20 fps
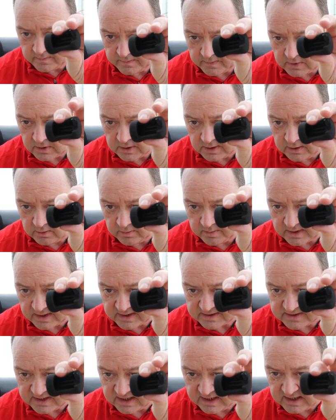a little
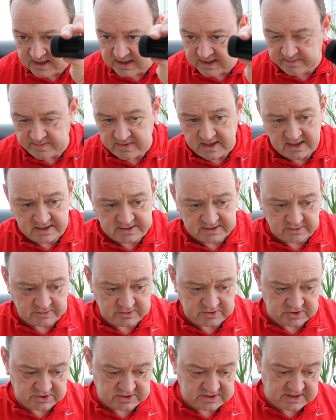plastic clip there, so it
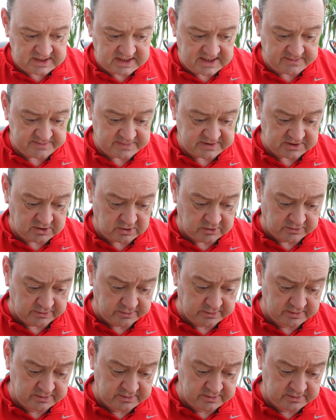just clips on.